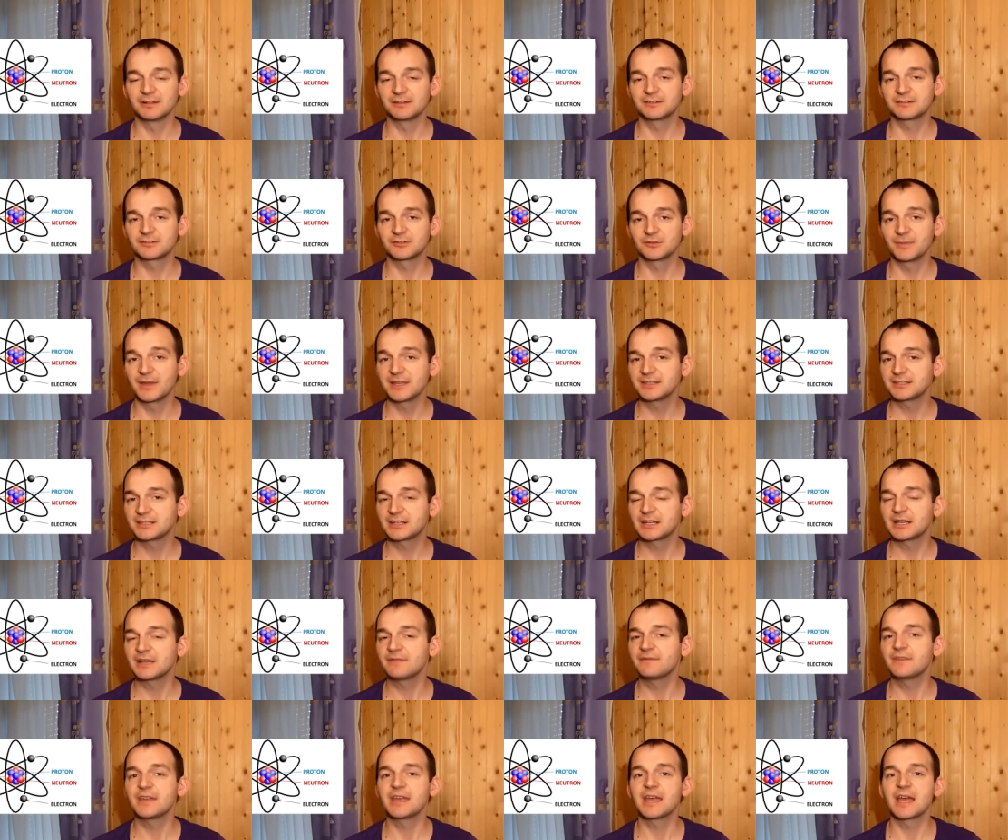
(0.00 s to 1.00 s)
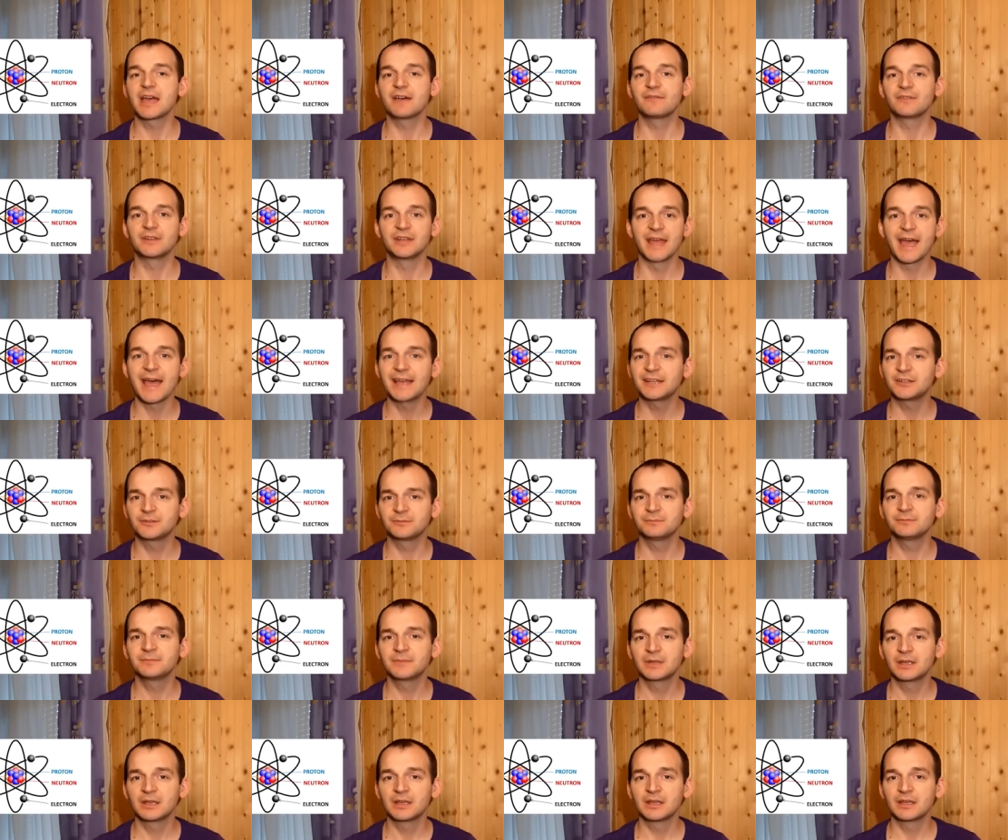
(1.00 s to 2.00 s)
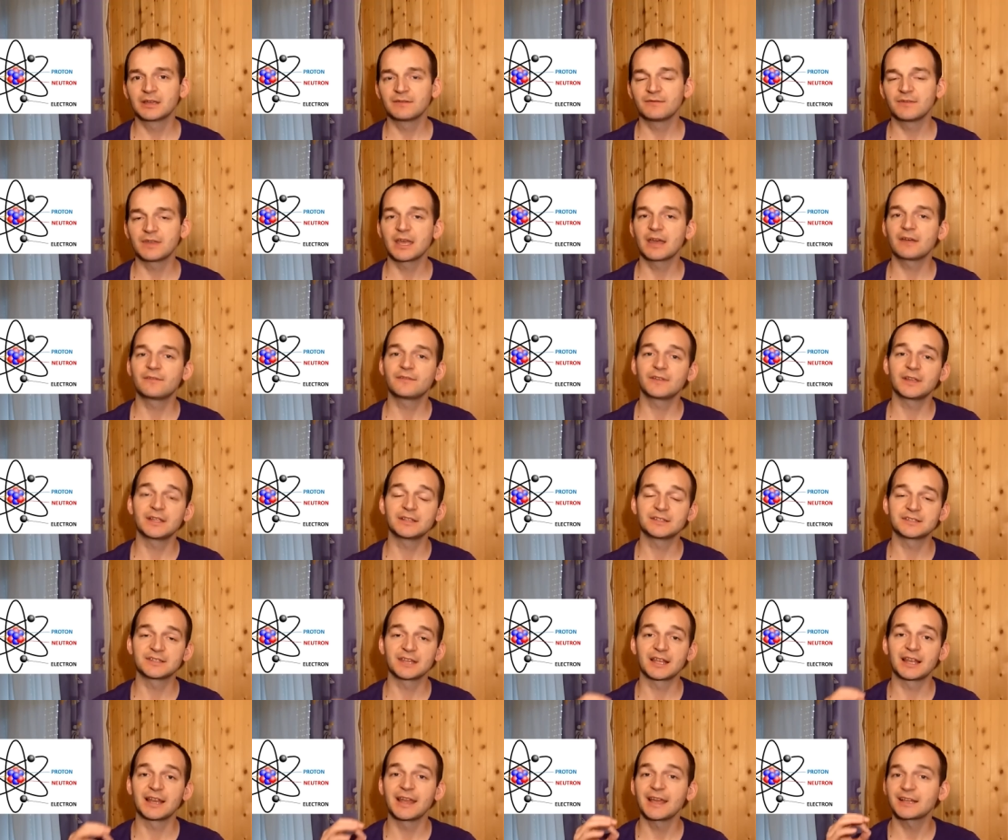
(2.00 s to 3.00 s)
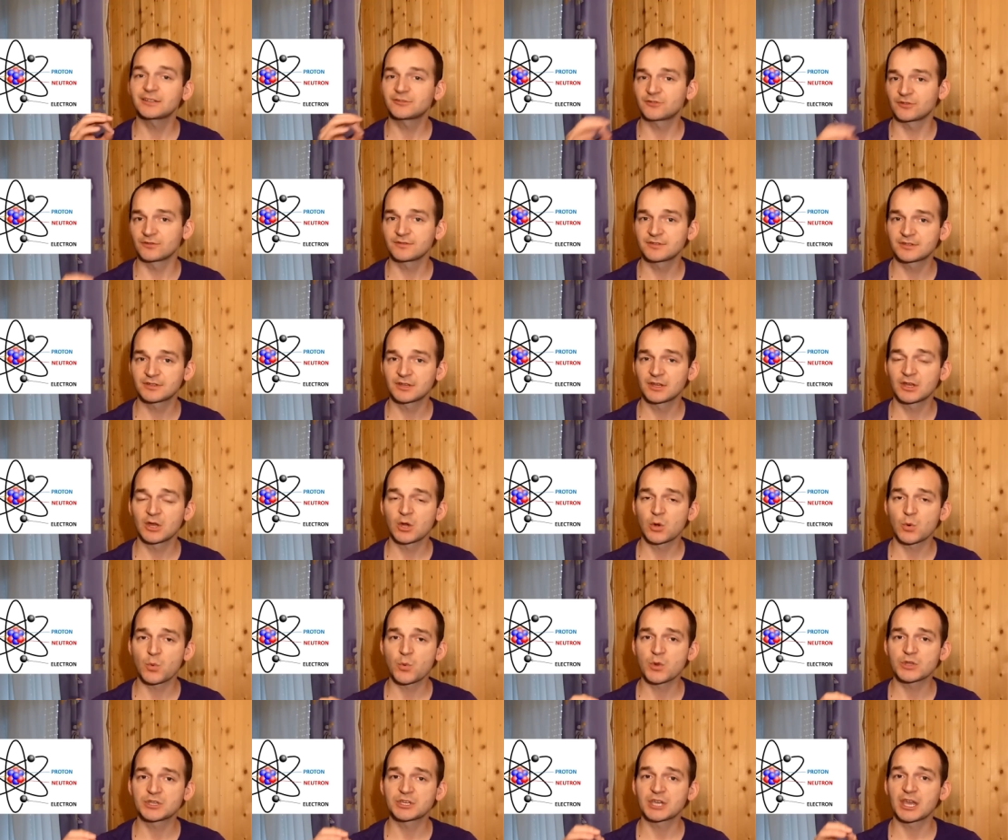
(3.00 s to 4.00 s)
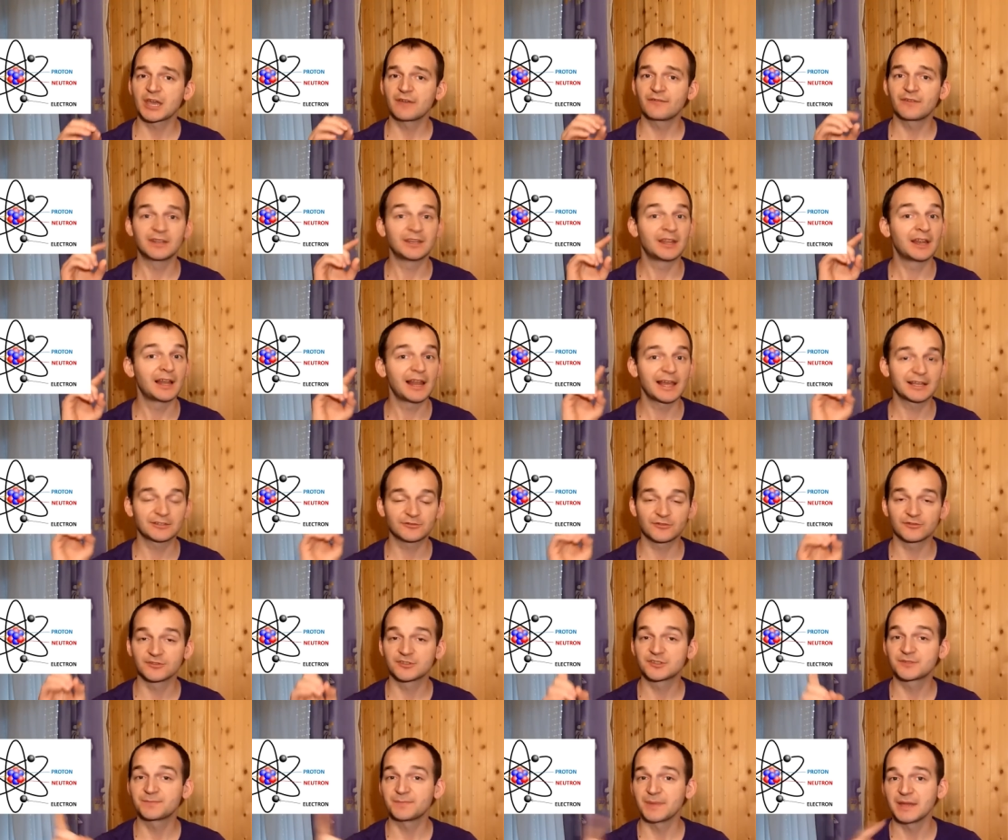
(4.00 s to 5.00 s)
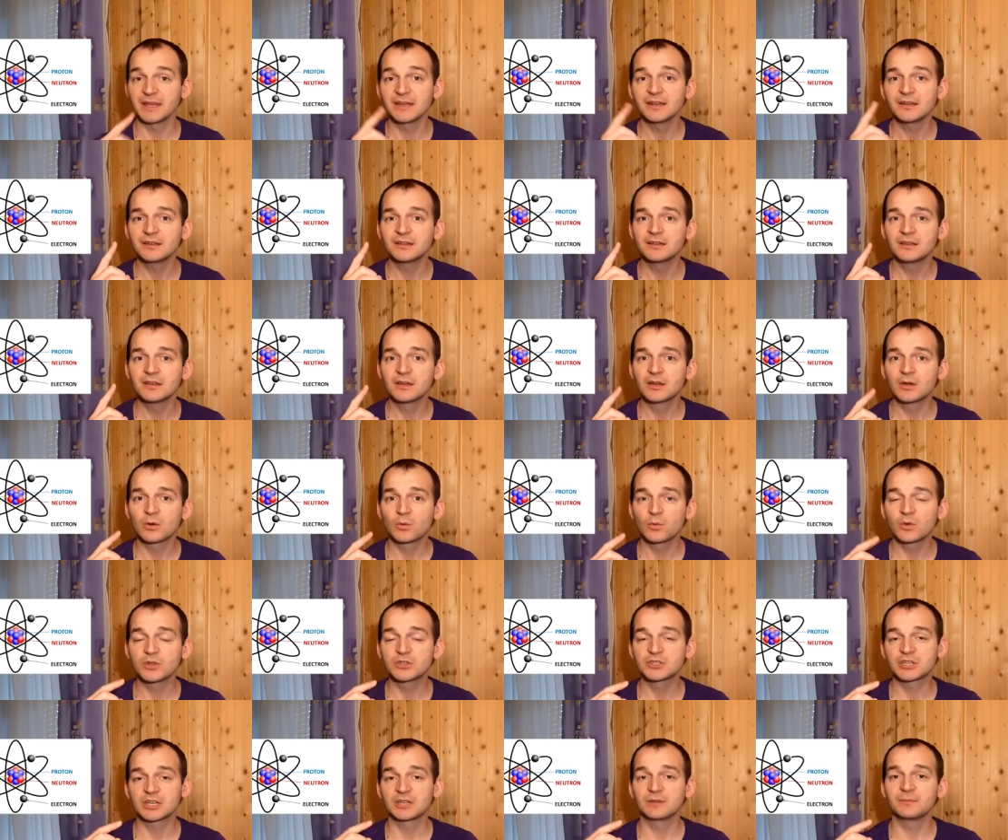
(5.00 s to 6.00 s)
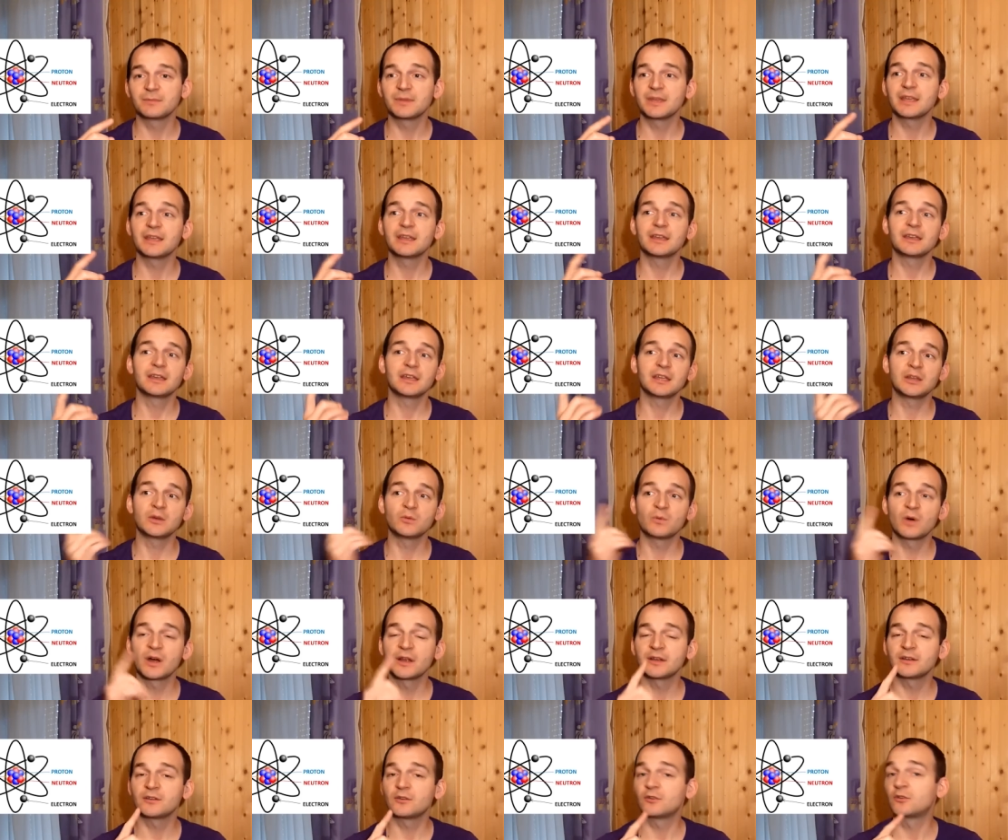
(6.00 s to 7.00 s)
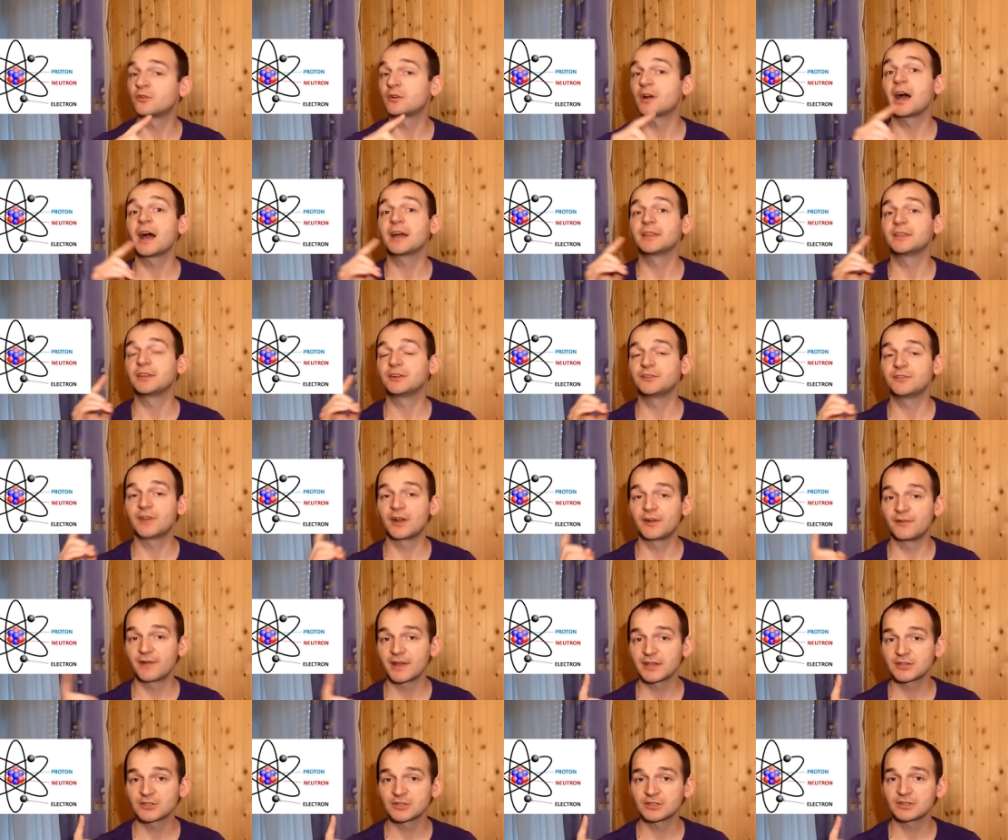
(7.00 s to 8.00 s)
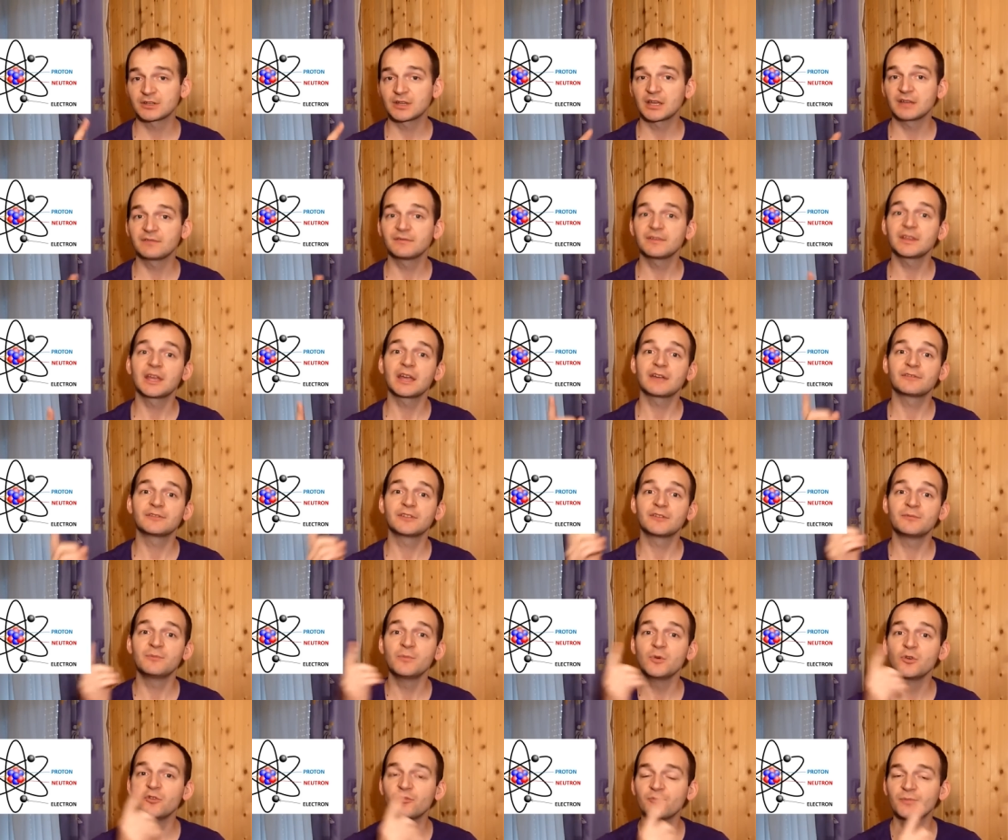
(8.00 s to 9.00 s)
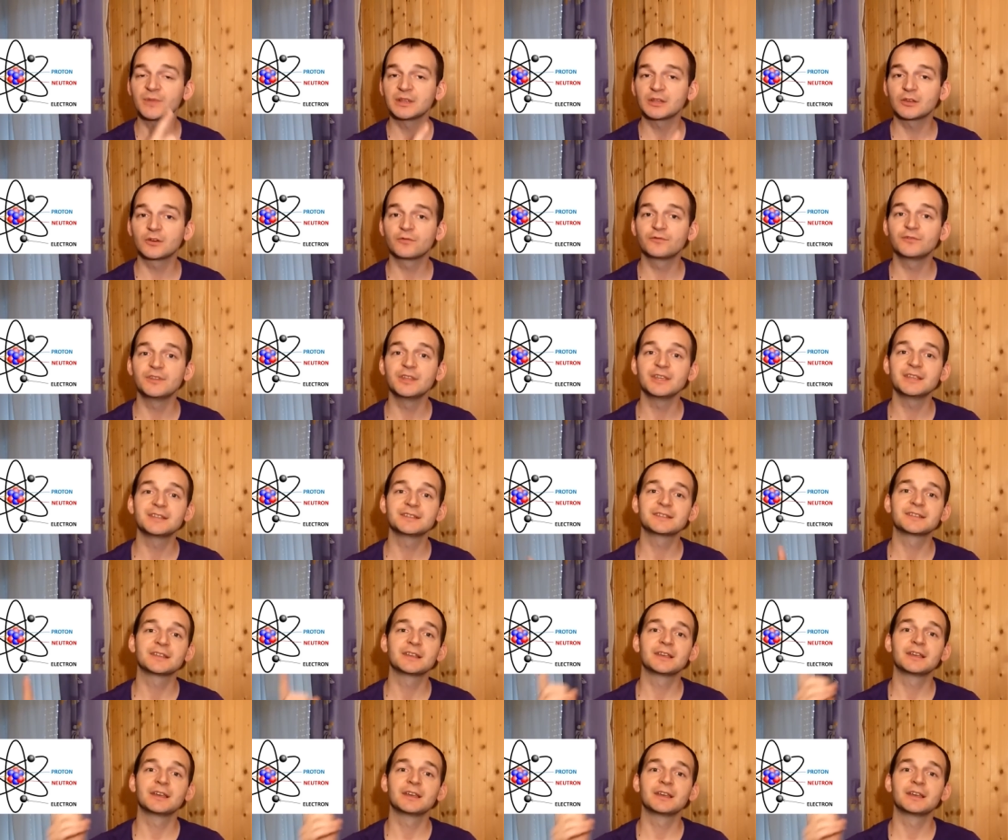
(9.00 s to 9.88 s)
So basically we have an atom, we have its electrons, which have an electron spin, which can be in one or other direction, and we have the movement of this